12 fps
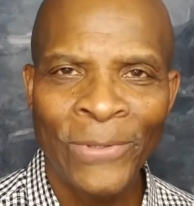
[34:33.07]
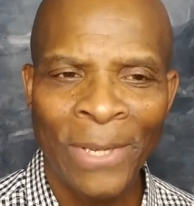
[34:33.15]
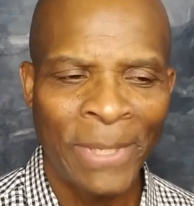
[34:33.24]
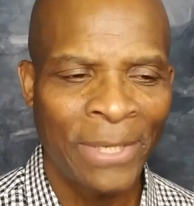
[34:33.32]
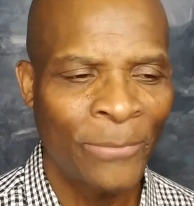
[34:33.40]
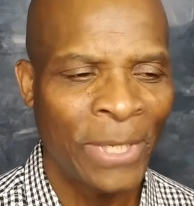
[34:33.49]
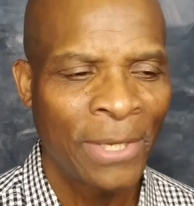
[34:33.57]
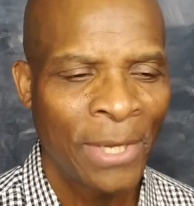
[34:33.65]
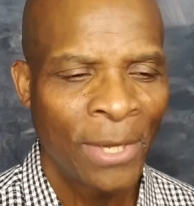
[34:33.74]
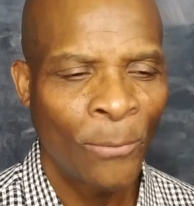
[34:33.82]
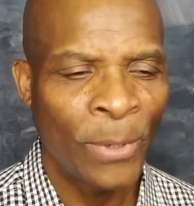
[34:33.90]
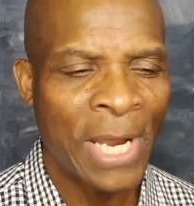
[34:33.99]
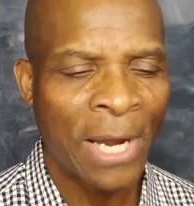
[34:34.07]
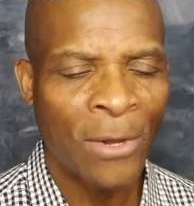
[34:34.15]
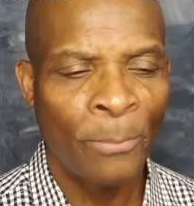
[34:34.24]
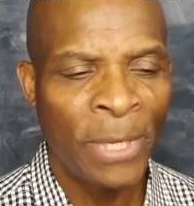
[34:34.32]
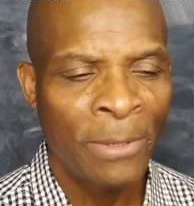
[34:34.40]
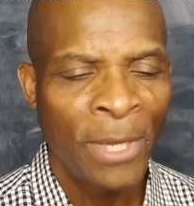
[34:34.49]
I mean, we're not going
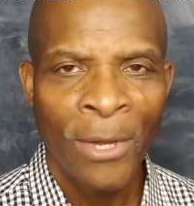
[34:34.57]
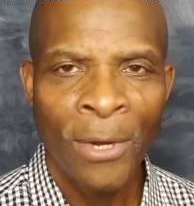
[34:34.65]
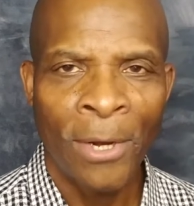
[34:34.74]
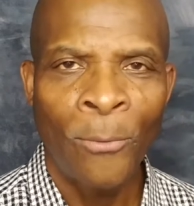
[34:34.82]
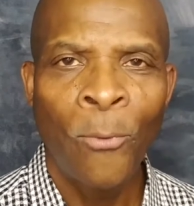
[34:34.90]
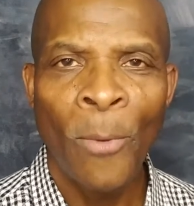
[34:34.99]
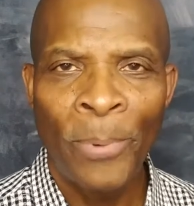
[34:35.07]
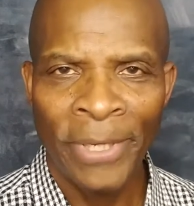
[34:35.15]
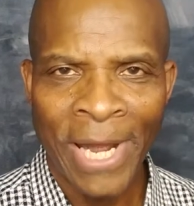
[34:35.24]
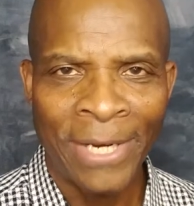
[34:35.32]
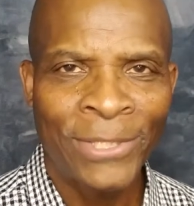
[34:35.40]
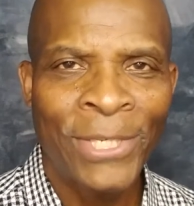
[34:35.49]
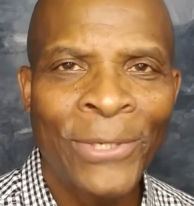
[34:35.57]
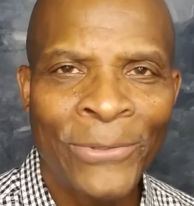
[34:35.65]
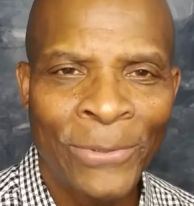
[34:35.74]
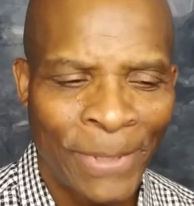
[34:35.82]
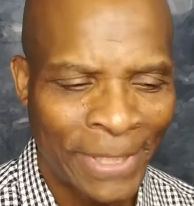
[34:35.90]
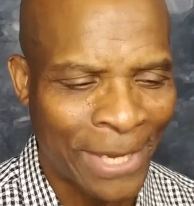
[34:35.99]
to be whooping our children
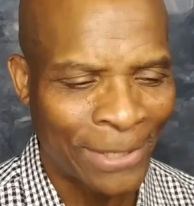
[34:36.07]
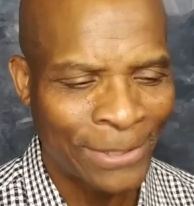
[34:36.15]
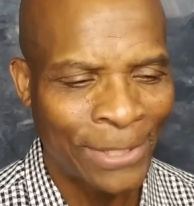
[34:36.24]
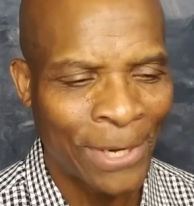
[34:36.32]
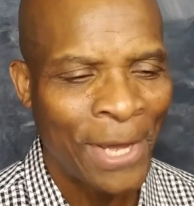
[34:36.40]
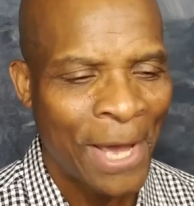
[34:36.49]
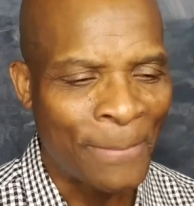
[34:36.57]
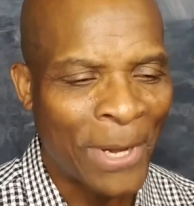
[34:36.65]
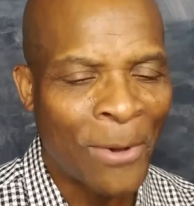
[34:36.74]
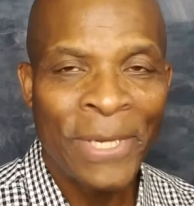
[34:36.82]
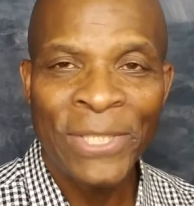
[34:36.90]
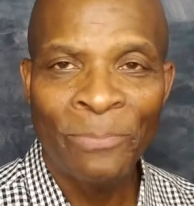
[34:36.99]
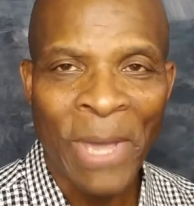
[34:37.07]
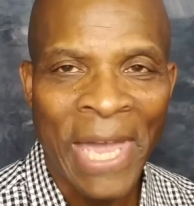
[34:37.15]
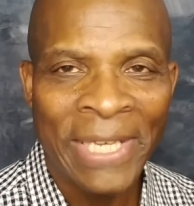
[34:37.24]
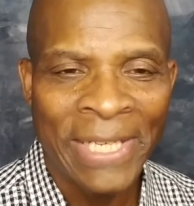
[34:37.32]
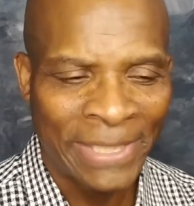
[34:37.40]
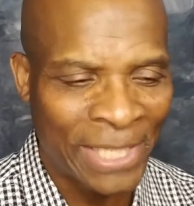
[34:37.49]
because, I'm not going to be spanking
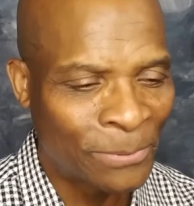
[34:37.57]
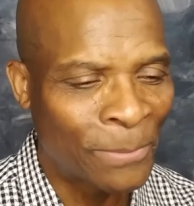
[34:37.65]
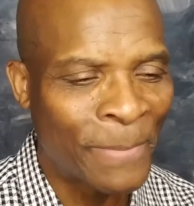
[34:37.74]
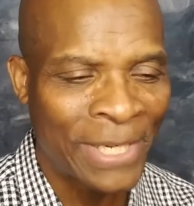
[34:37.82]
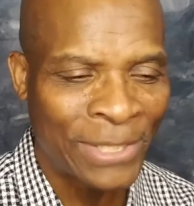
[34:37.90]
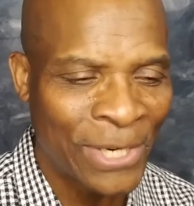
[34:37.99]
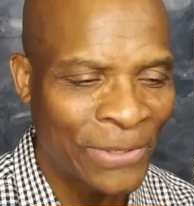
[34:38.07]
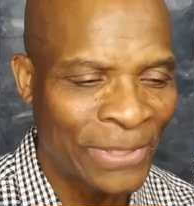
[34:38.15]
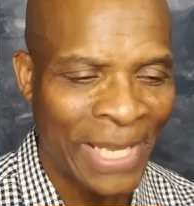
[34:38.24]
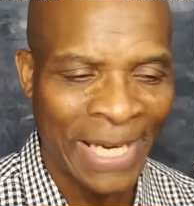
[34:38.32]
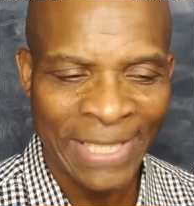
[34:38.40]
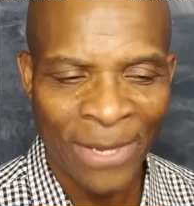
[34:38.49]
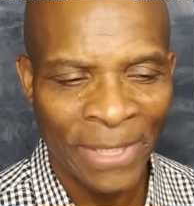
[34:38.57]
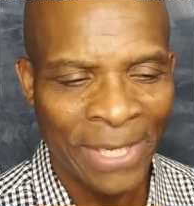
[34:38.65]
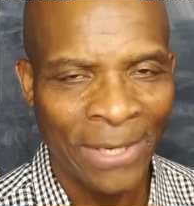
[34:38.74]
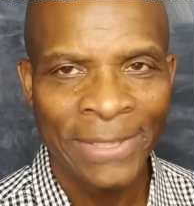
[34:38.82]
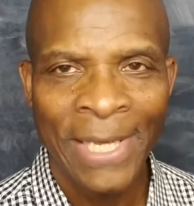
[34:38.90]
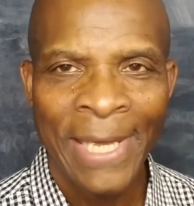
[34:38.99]
and disciplining my children like that
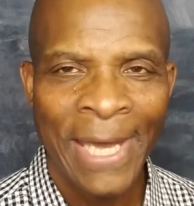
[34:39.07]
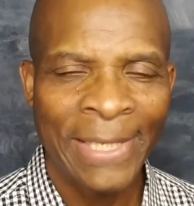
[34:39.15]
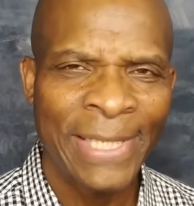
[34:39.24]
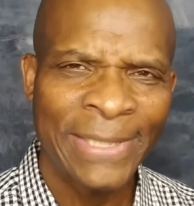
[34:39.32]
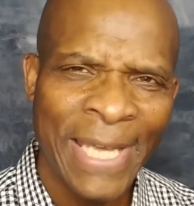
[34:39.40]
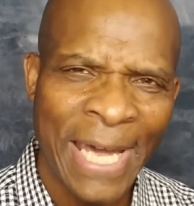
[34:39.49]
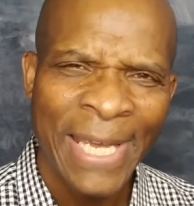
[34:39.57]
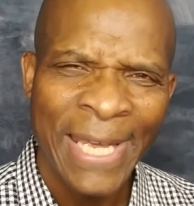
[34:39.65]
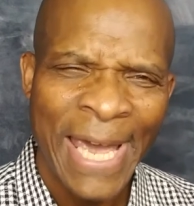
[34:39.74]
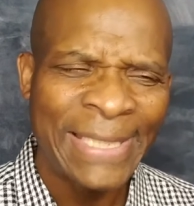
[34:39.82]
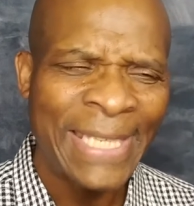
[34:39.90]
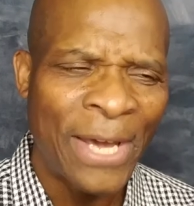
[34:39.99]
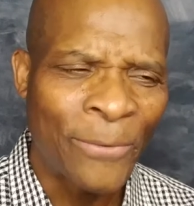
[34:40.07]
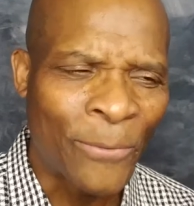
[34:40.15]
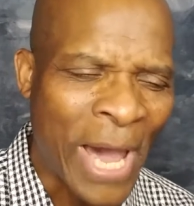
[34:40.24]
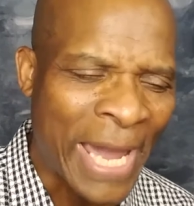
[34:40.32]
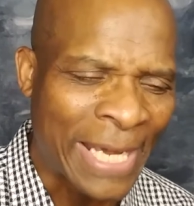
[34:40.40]
because that's not right.